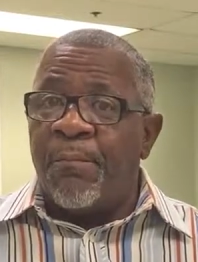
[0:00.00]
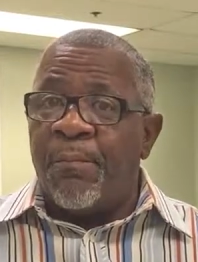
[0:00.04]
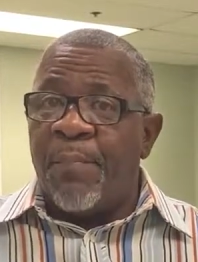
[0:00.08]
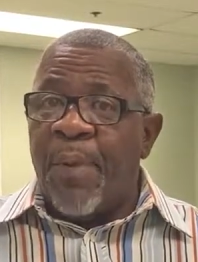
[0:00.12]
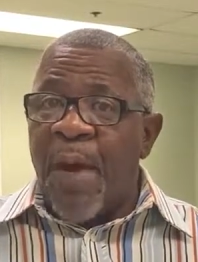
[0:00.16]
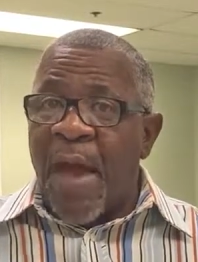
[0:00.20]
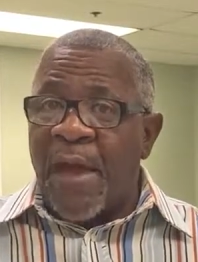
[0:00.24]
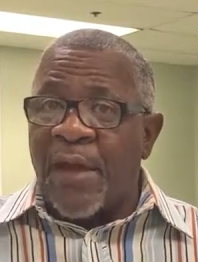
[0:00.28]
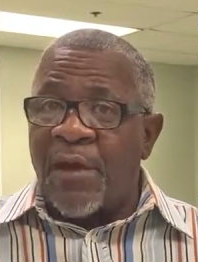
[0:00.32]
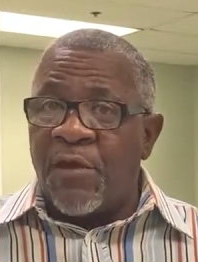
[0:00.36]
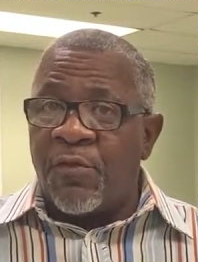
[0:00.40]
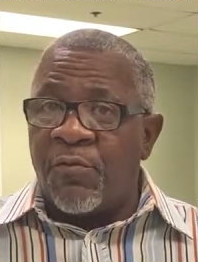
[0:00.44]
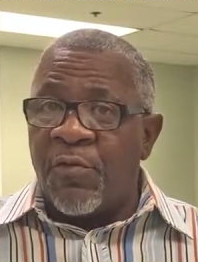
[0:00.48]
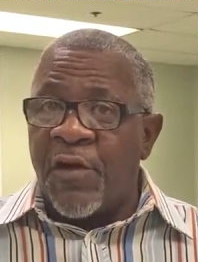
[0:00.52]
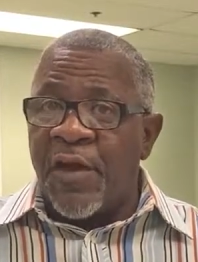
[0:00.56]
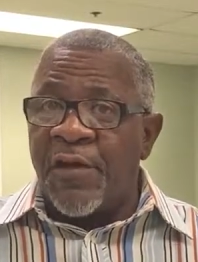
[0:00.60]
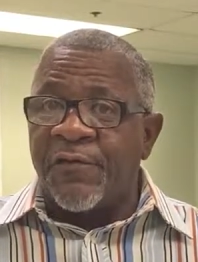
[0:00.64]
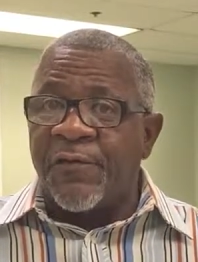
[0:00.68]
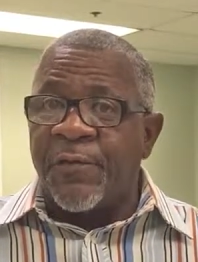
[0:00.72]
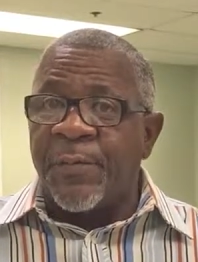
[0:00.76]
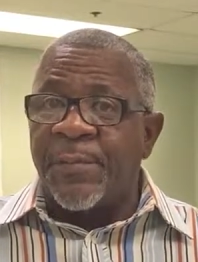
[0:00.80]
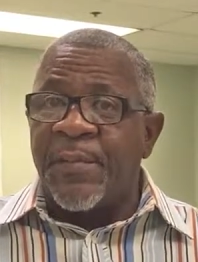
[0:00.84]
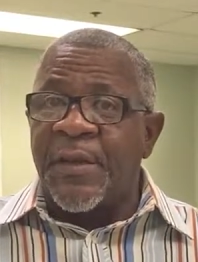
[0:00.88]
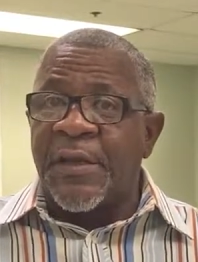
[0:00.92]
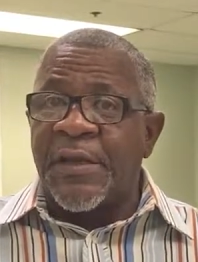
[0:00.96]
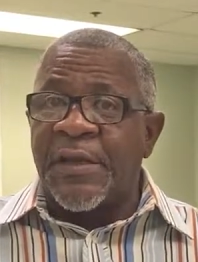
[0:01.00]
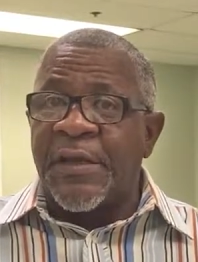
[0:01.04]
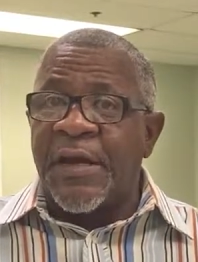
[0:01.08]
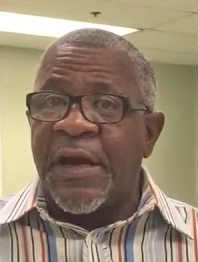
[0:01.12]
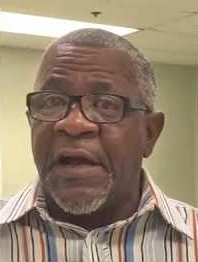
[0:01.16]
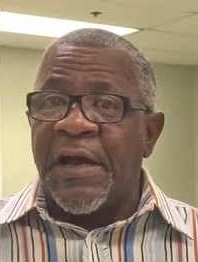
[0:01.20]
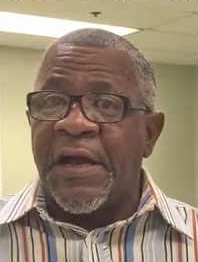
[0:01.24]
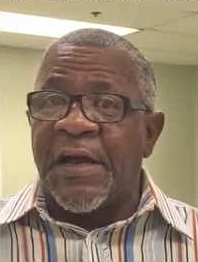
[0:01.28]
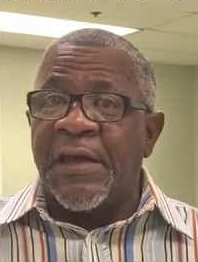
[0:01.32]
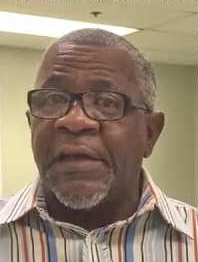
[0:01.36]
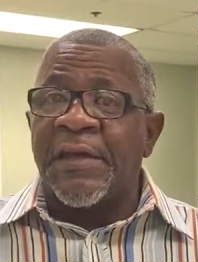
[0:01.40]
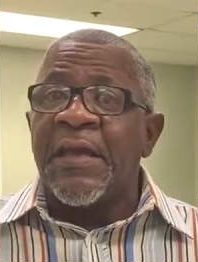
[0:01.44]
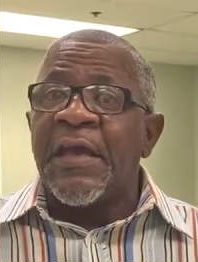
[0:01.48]
back away from the
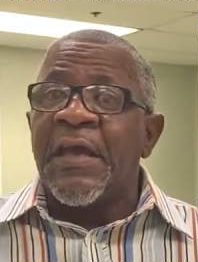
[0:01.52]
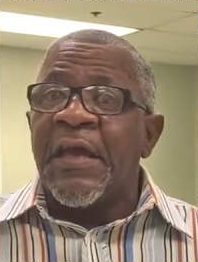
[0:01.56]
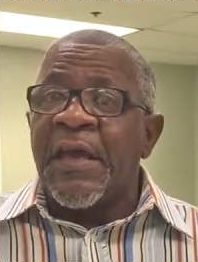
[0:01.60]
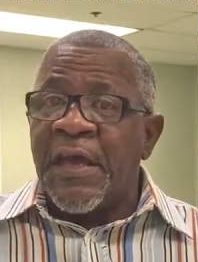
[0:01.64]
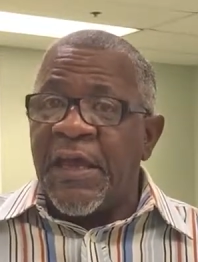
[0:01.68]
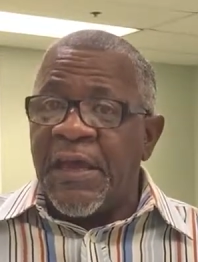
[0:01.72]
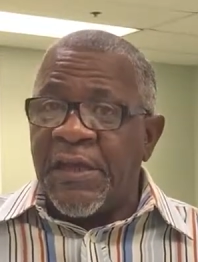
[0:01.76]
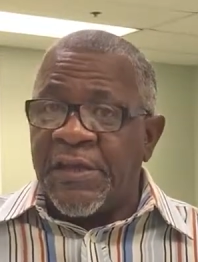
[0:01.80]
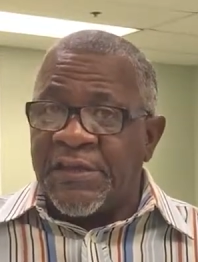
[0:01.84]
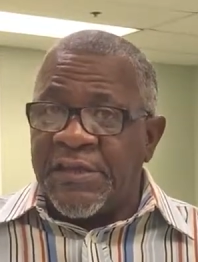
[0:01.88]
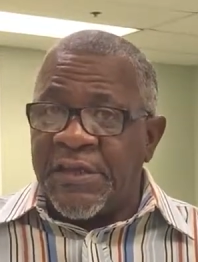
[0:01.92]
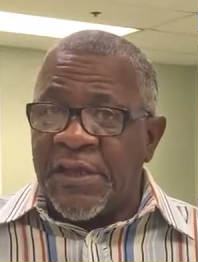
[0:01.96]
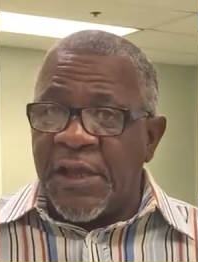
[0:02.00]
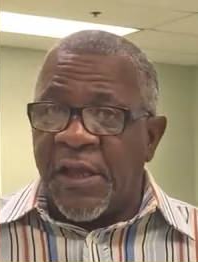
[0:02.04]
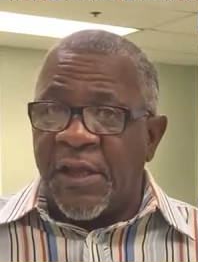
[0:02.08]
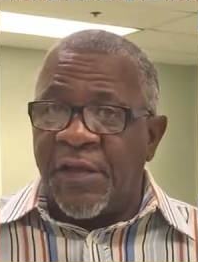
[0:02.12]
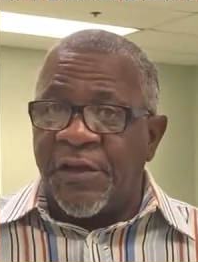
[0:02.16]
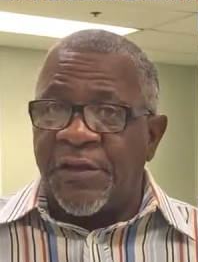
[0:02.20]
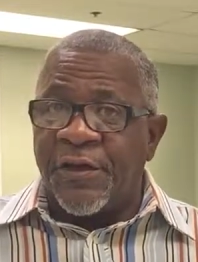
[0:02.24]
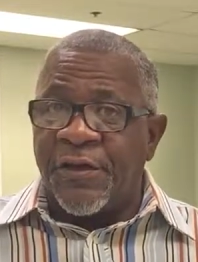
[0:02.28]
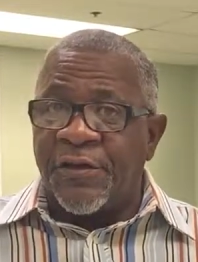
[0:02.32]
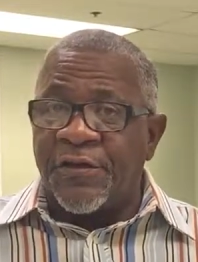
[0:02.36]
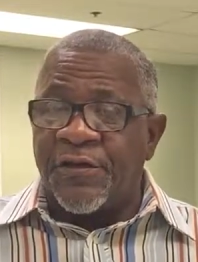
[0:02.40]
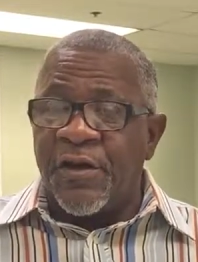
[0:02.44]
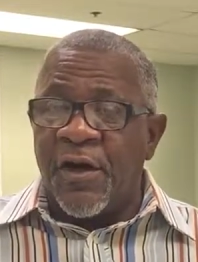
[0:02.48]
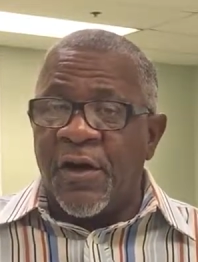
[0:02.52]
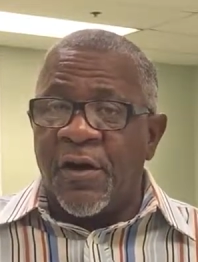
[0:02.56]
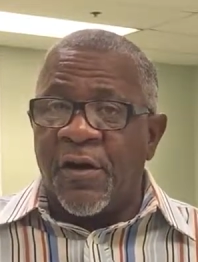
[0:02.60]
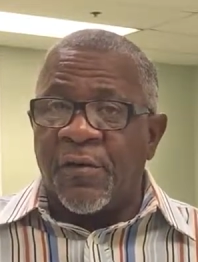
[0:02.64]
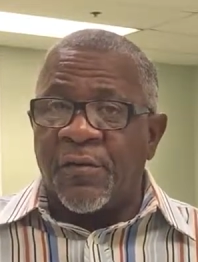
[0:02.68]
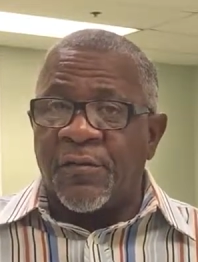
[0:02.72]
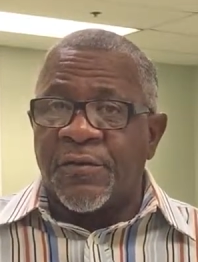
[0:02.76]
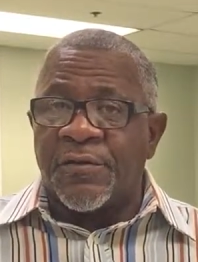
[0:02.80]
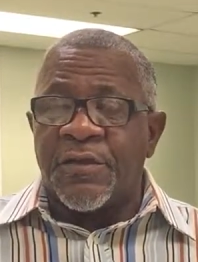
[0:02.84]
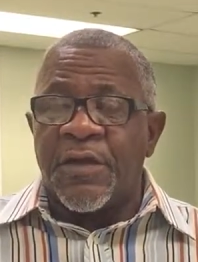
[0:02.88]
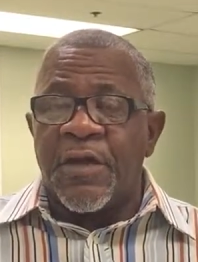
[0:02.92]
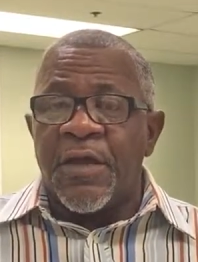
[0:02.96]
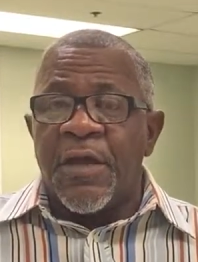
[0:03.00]
gun, and tell an
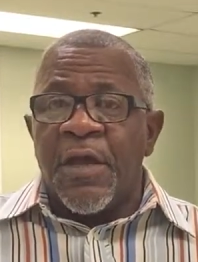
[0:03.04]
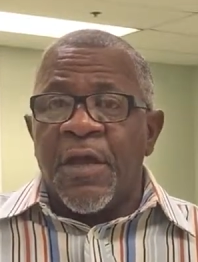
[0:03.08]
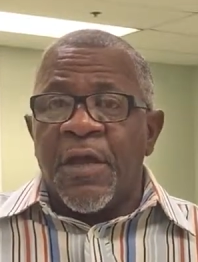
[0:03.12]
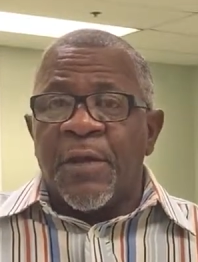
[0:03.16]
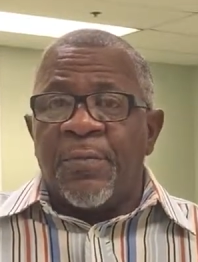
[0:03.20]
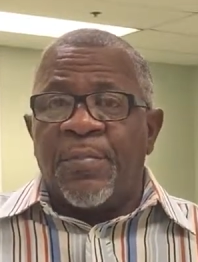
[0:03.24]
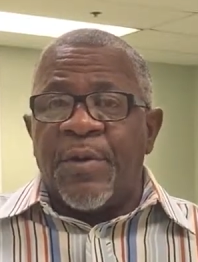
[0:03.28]
adult.